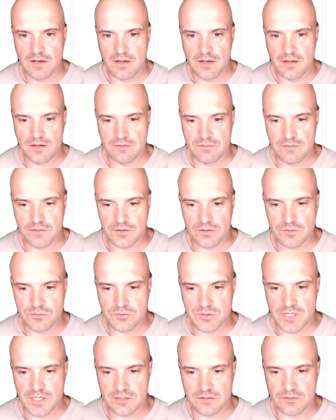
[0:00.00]
if we go
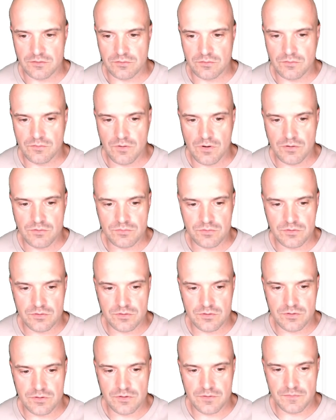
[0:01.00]
check the quote,